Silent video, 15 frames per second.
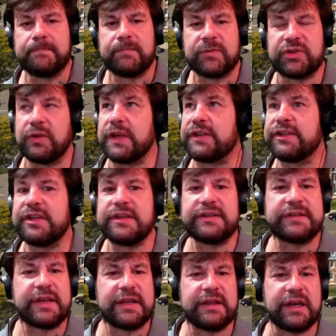So this
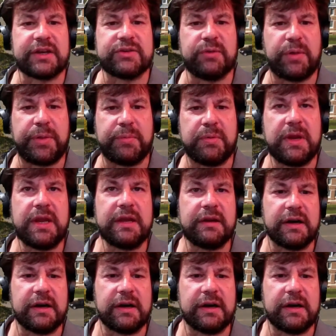is Lecture 3.